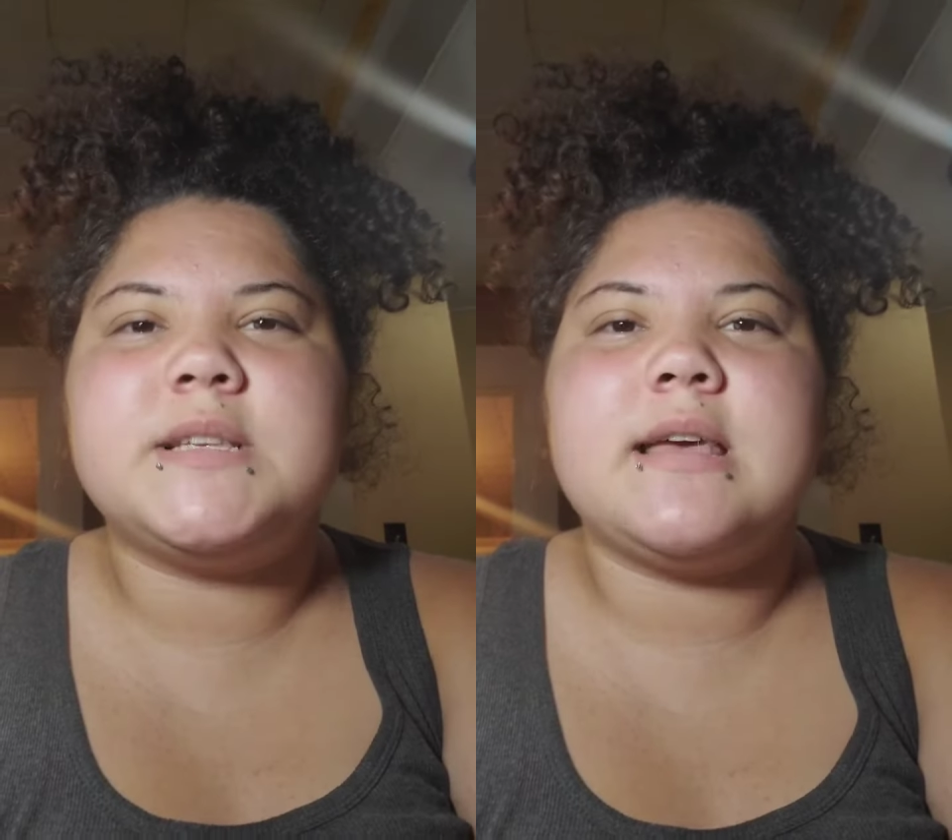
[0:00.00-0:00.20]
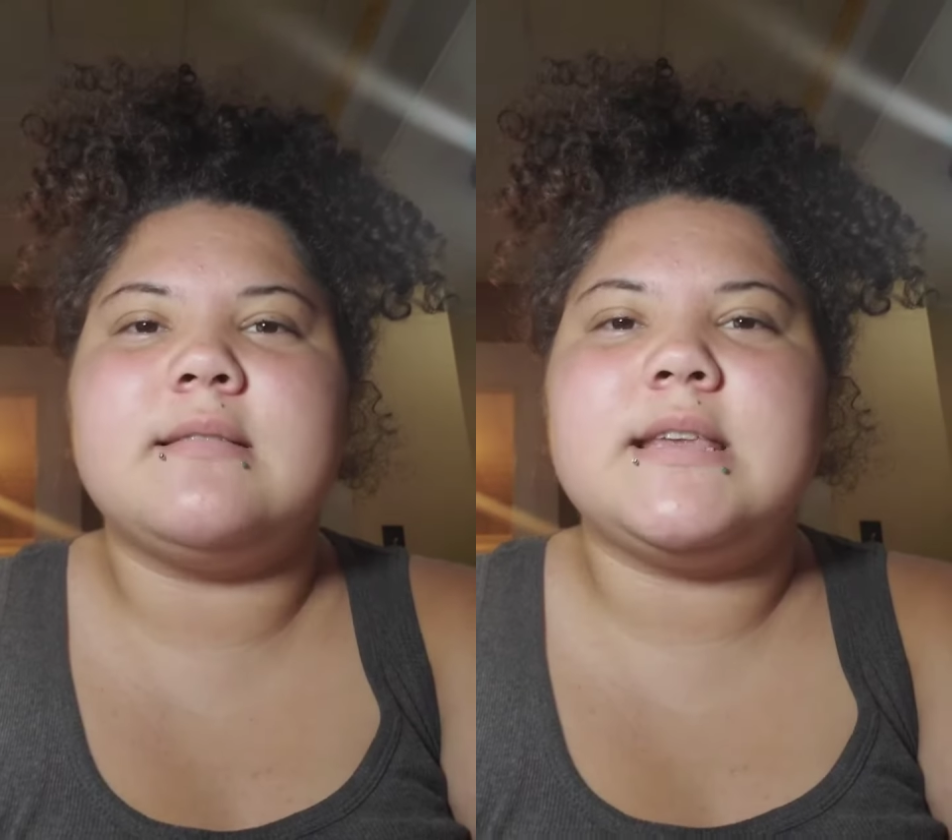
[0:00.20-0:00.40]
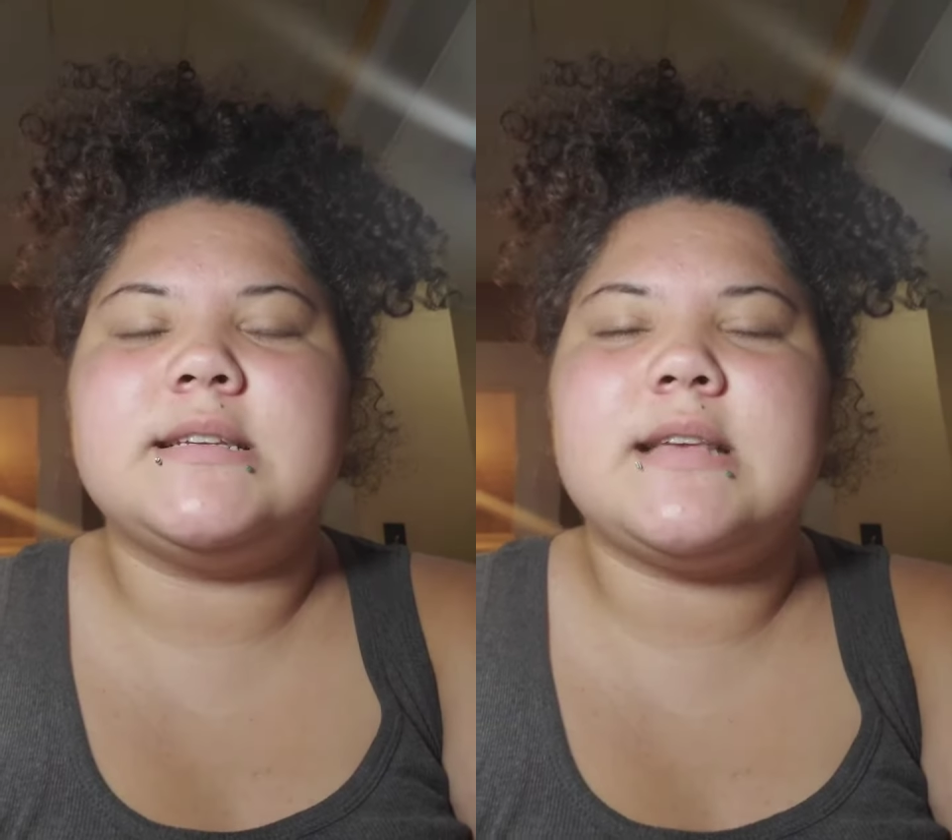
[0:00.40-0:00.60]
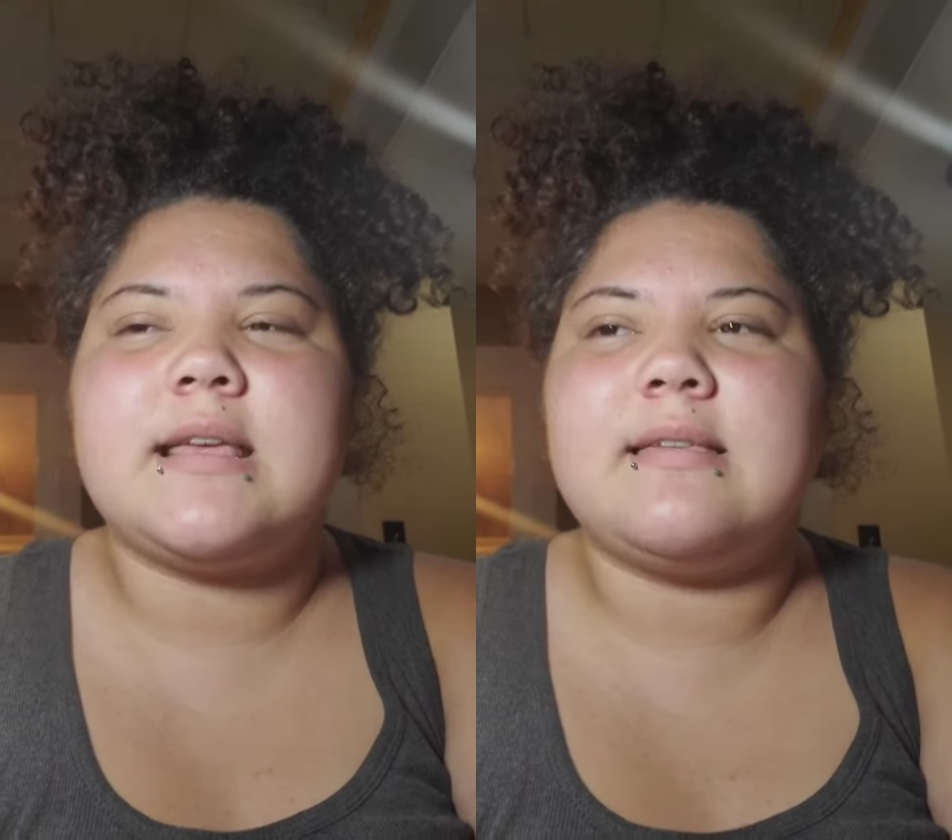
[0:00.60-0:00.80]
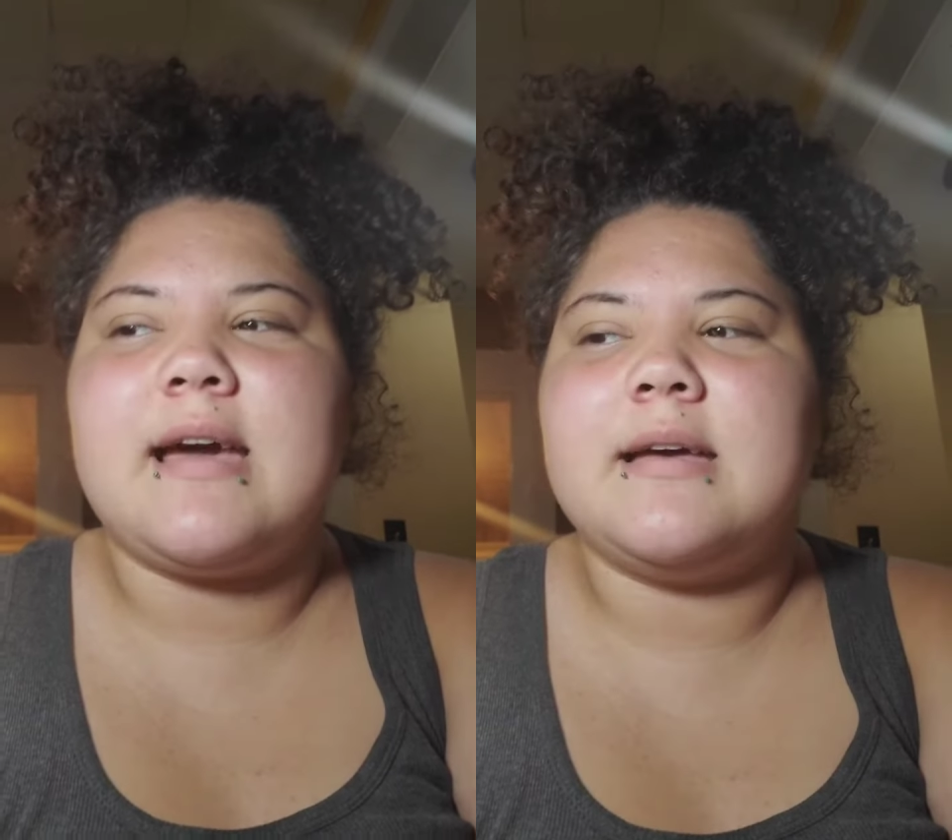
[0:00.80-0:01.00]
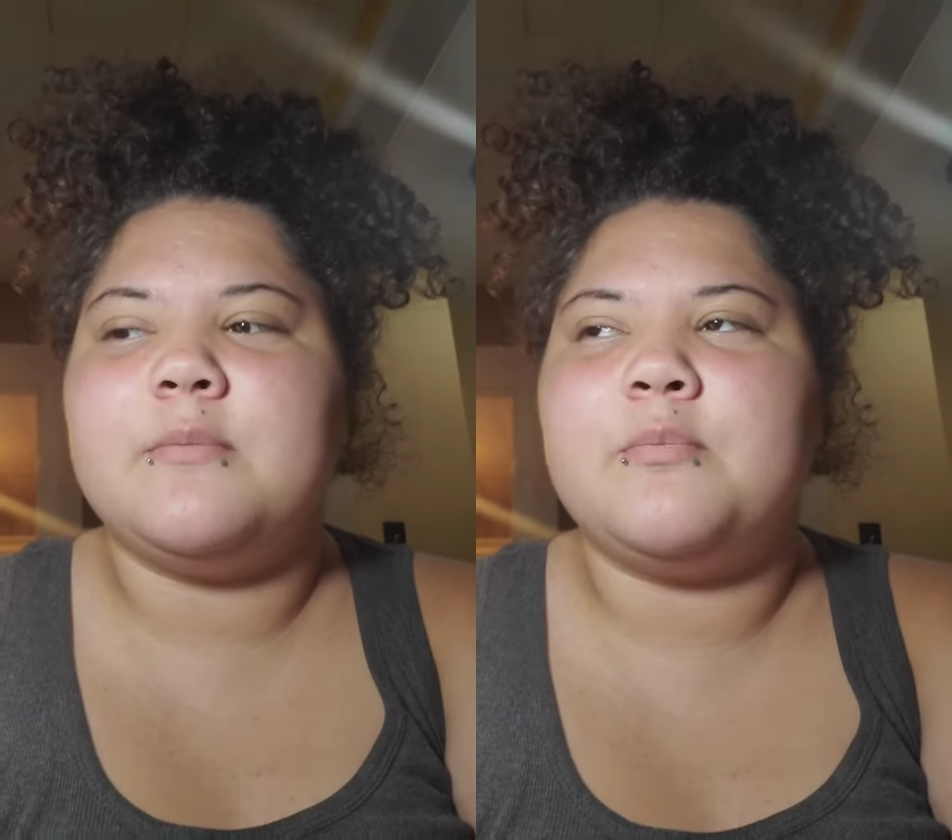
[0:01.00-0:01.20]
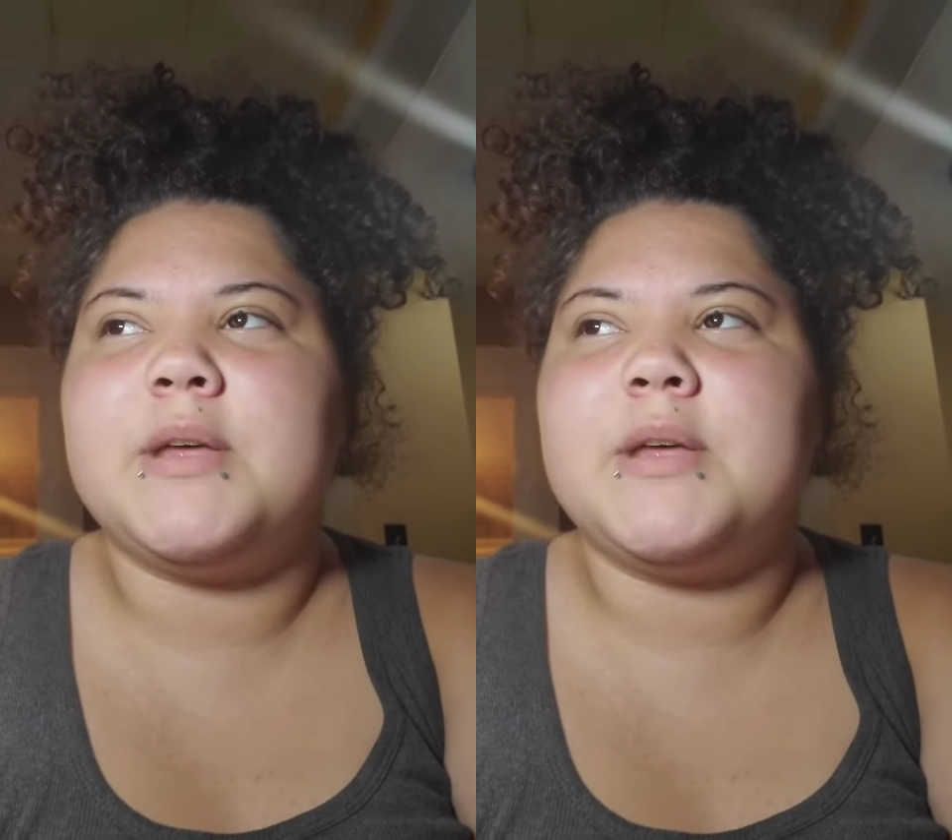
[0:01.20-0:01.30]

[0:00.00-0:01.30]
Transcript: and things like that,